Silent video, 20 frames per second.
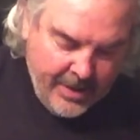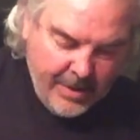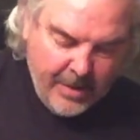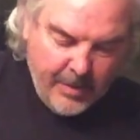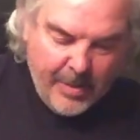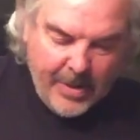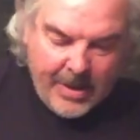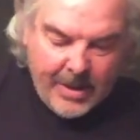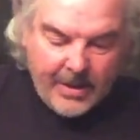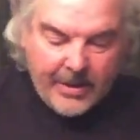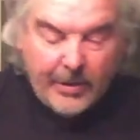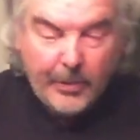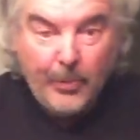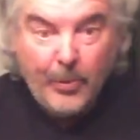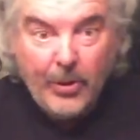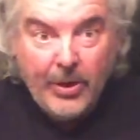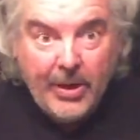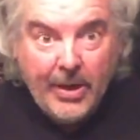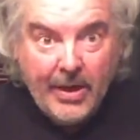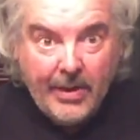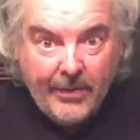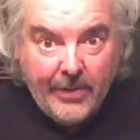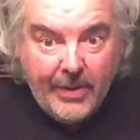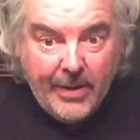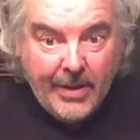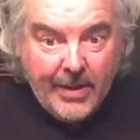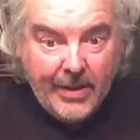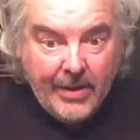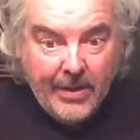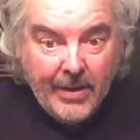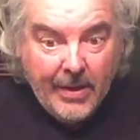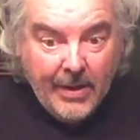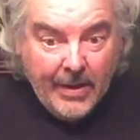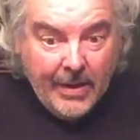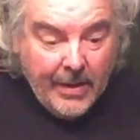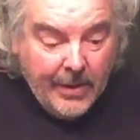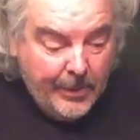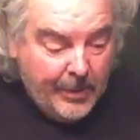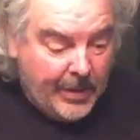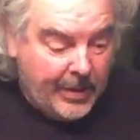The bag is pretty heavy now
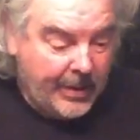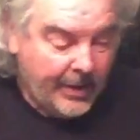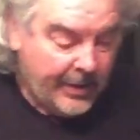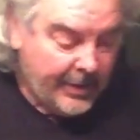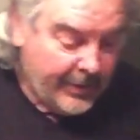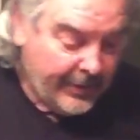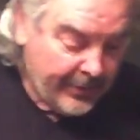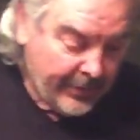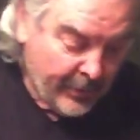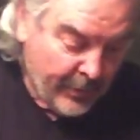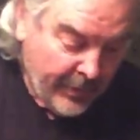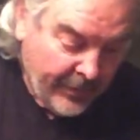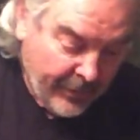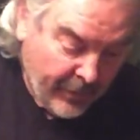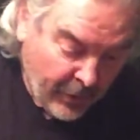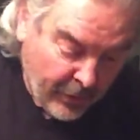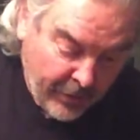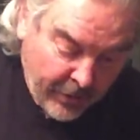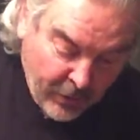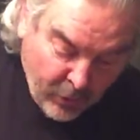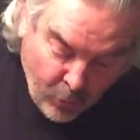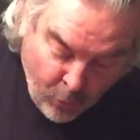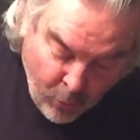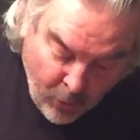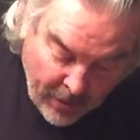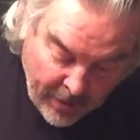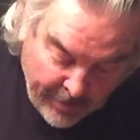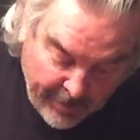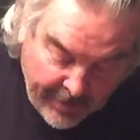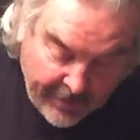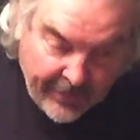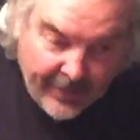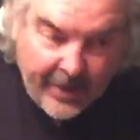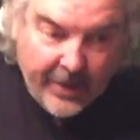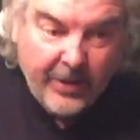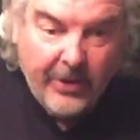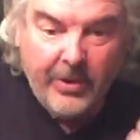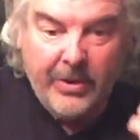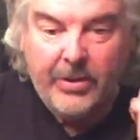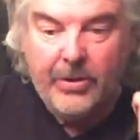because we've loaded quite a bit of
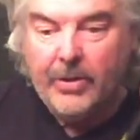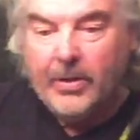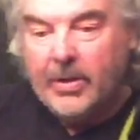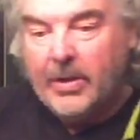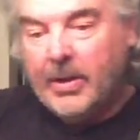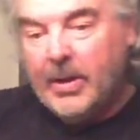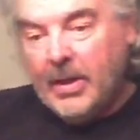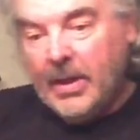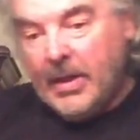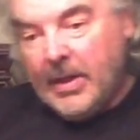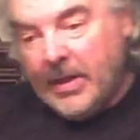gear into it.